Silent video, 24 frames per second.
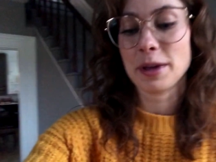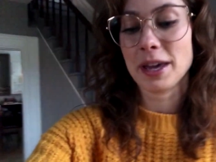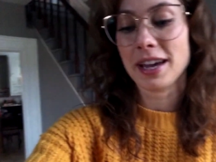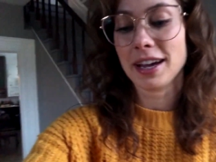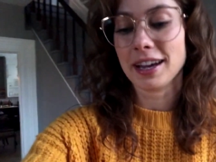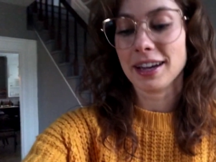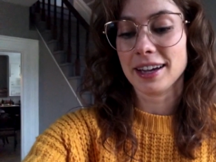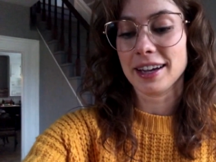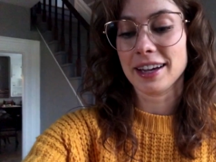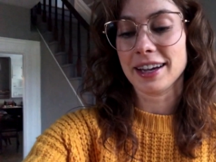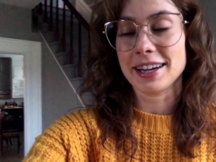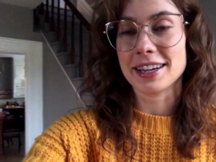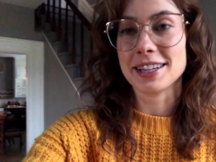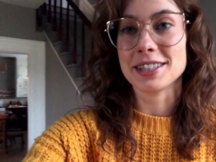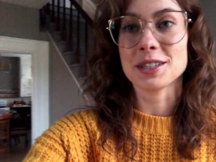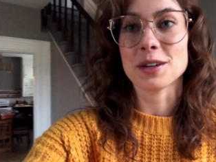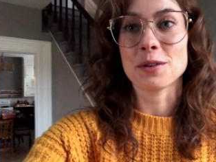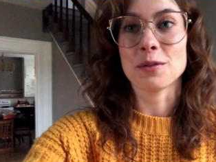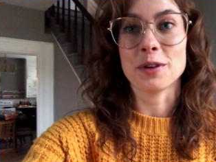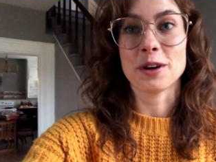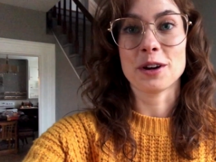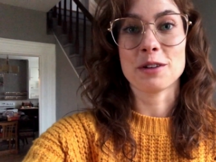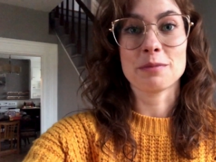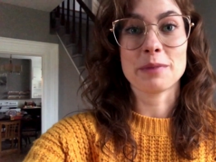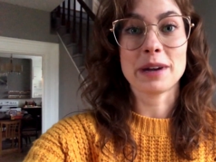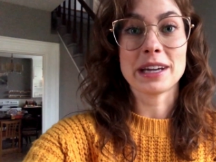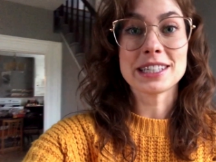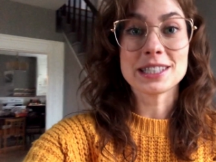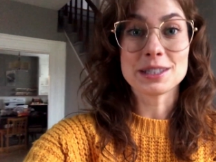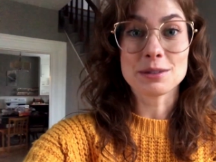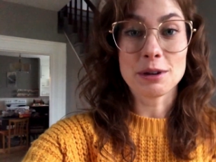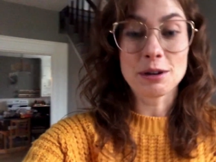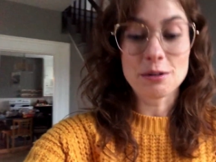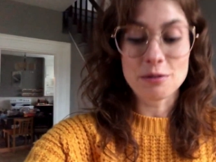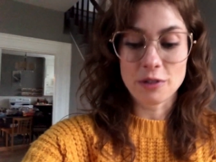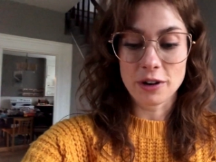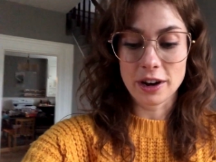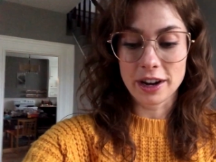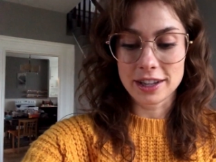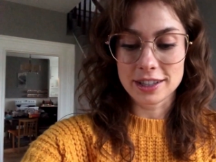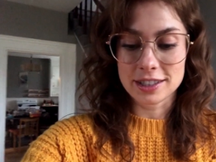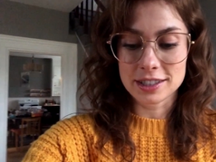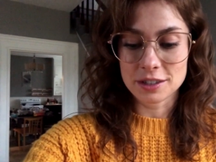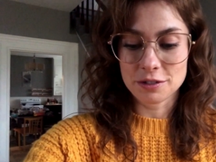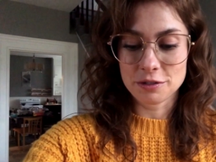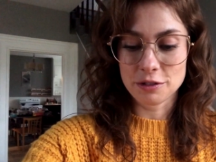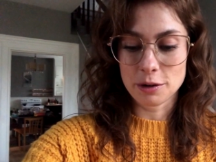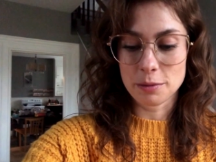because one of my sweet
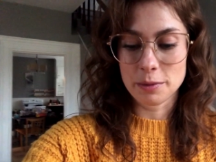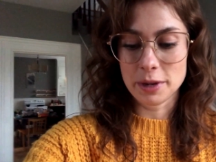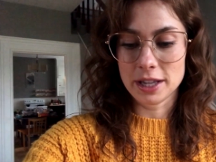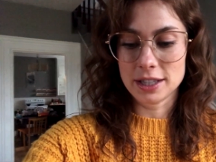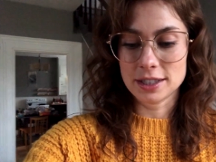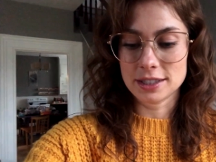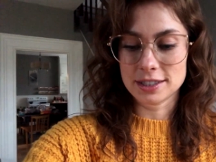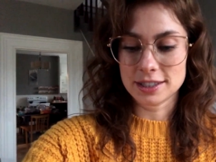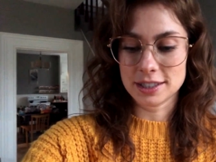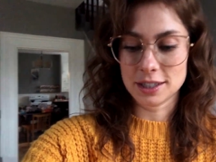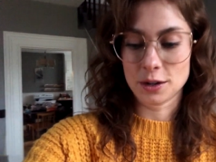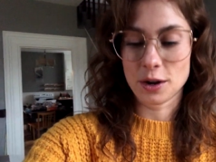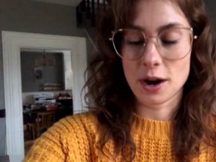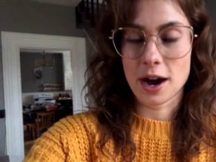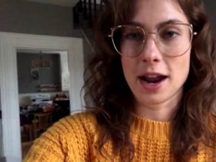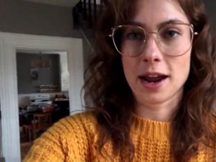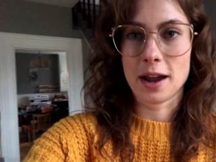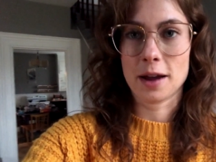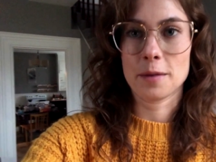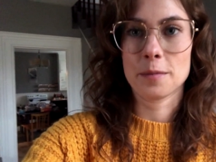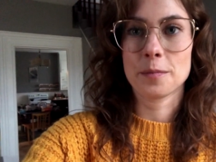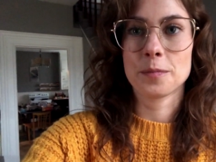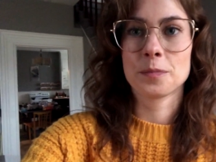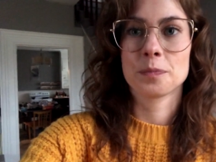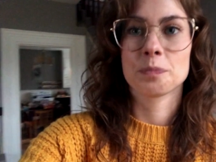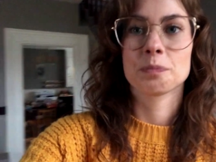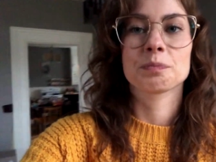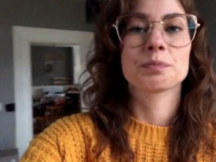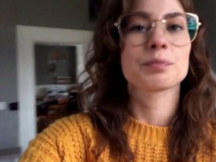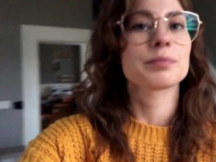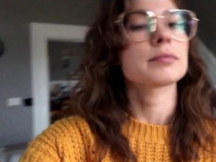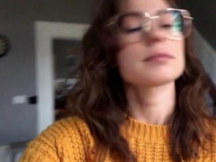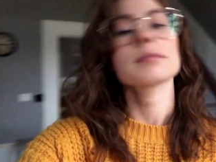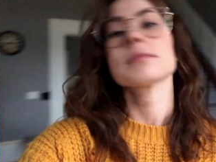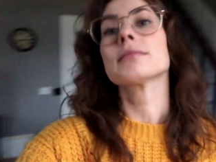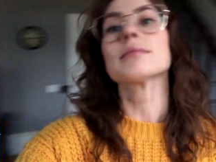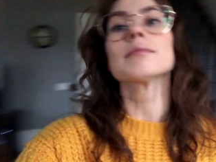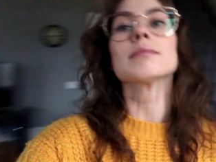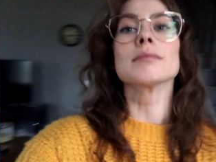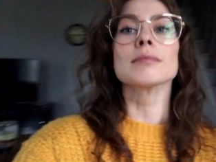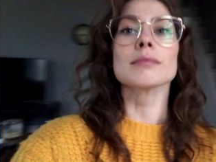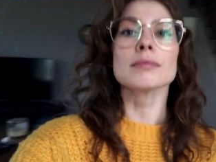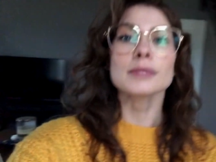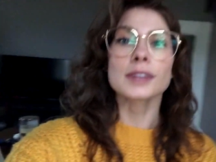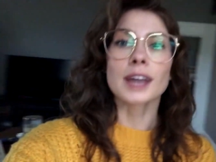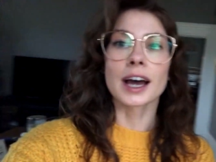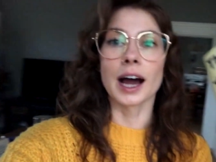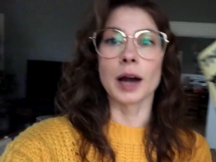friends from Instagram
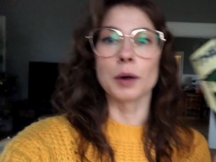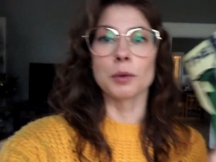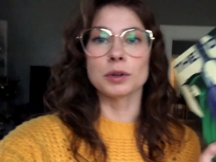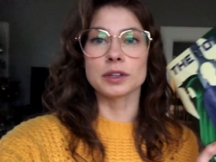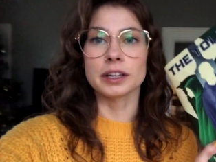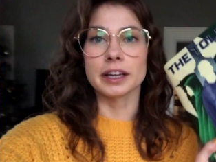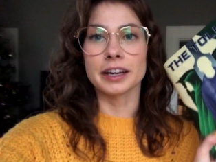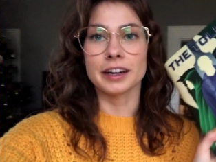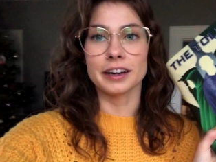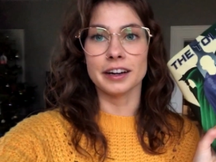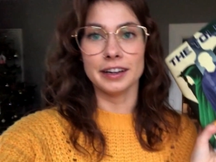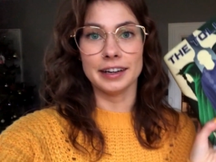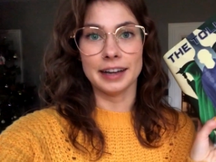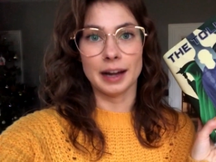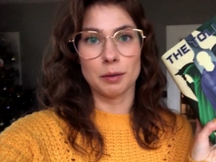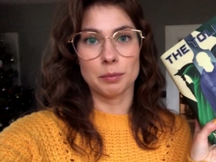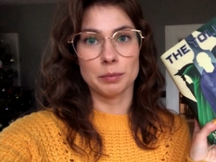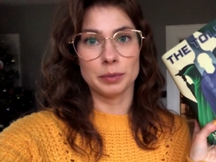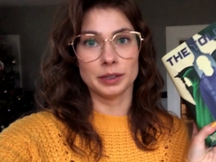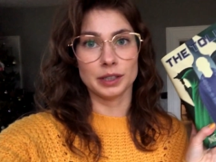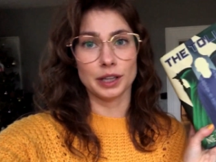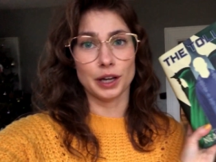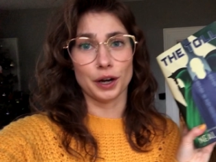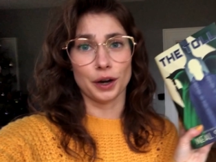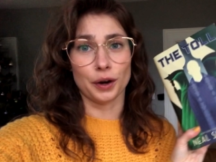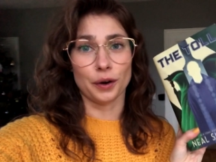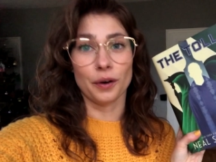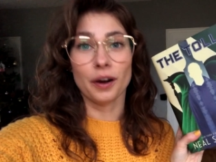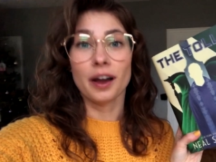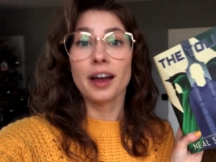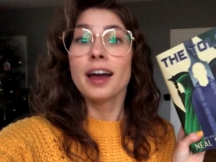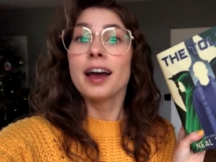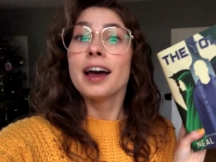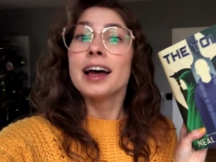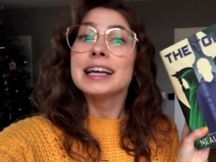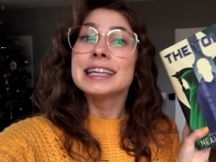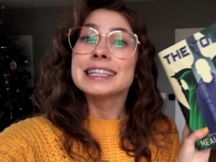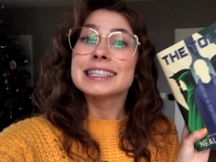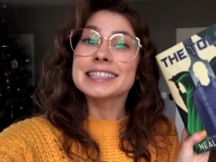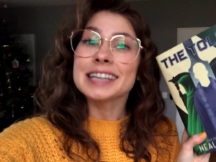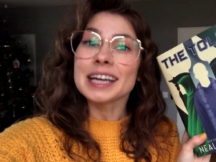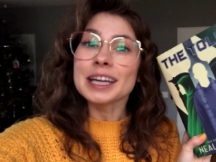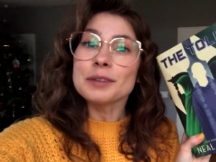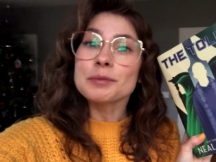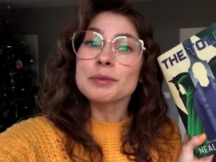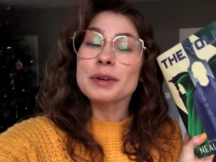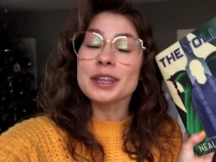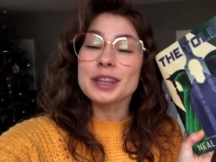I will link her down below.
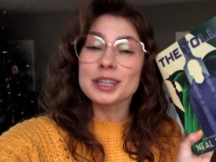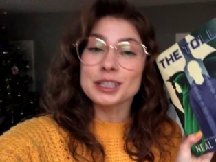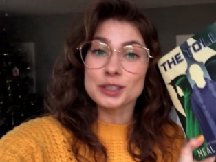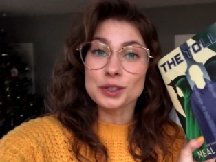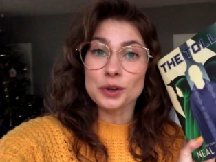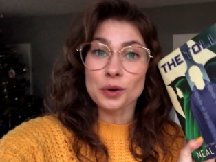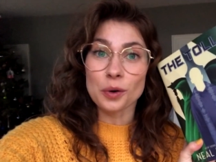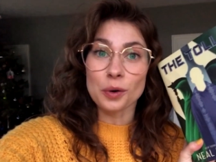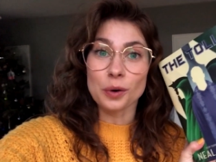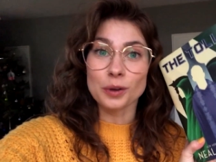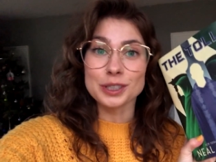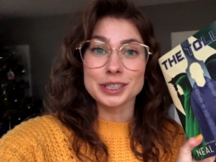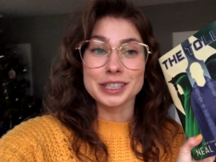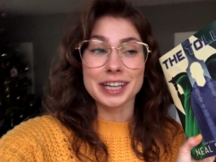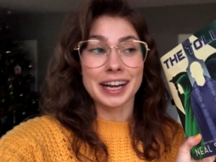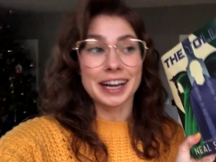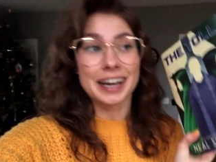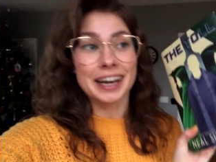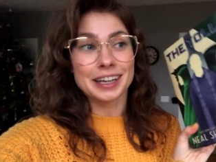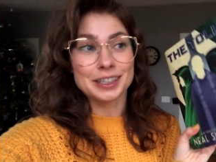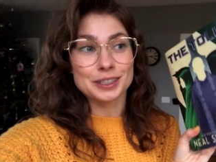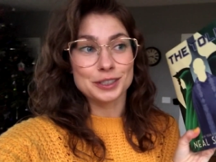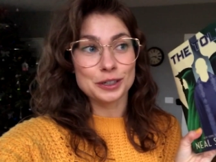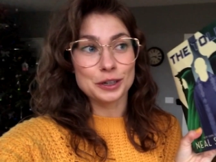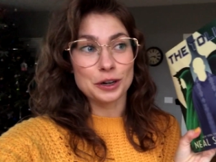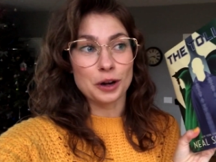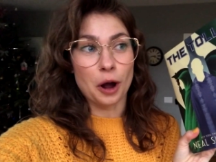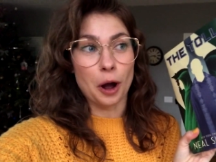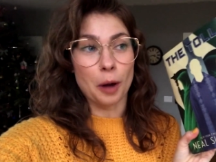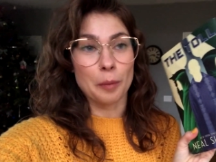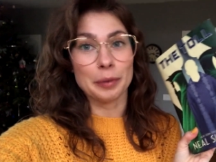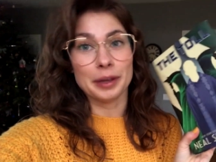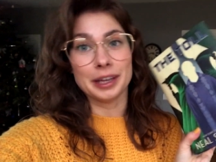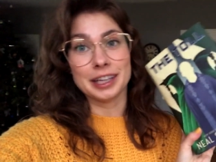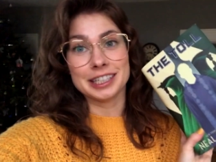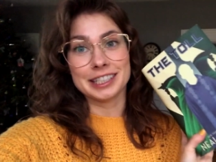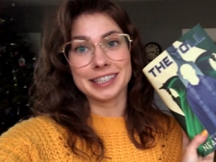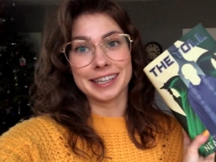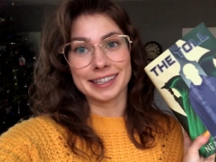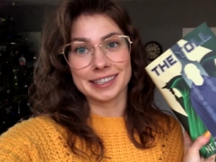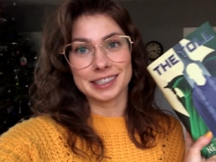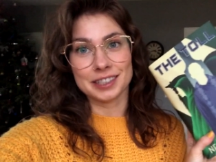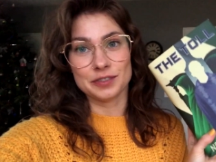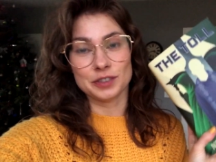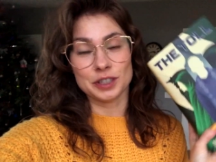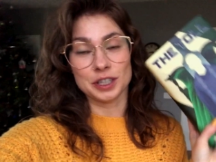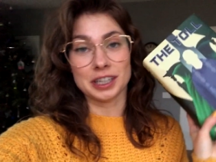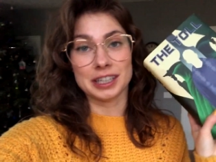Send me the toll. She had an extra copy and she
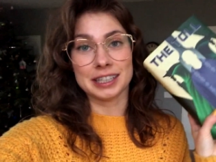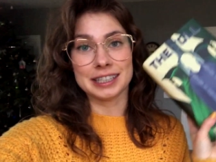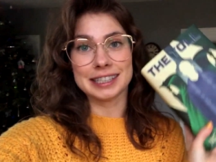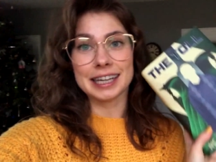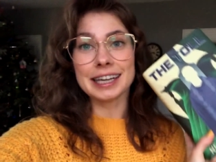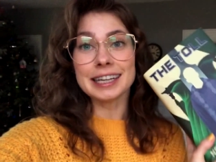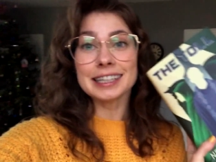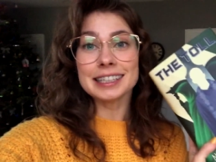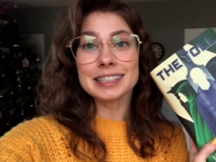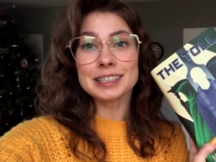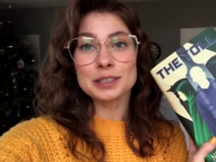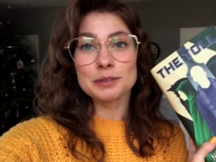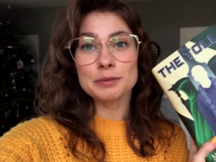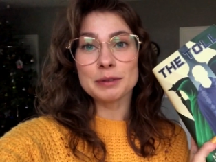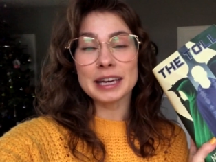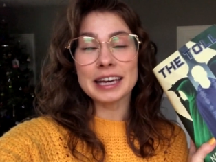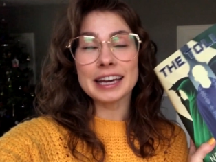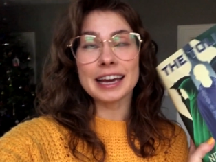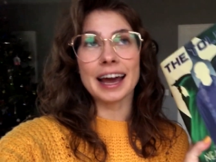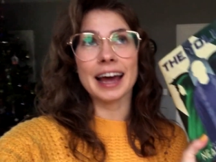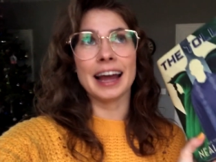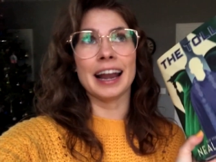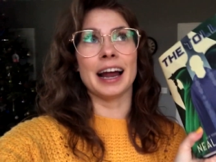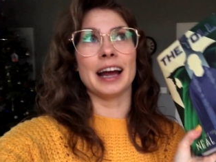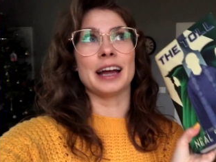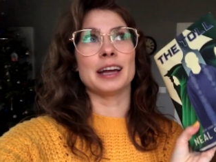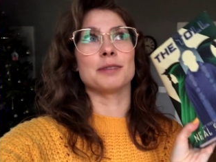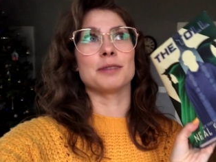asked if she could send it to me and I